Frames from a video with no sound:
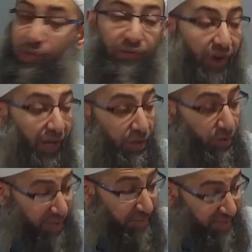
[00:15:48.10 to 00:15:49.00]
to
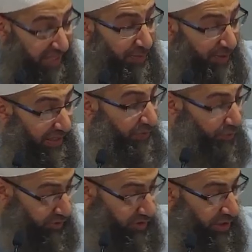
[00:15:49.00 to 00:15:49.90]
follow them, stay
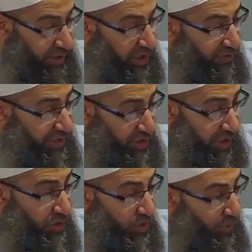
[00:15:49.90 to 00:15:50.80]
believers, a
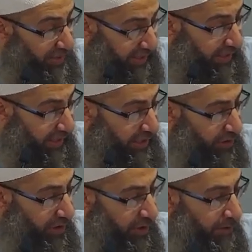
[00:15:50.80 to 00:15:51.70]
generation and 2 and 10
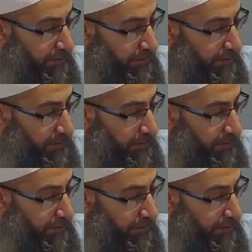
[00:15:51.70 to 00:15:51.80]
later.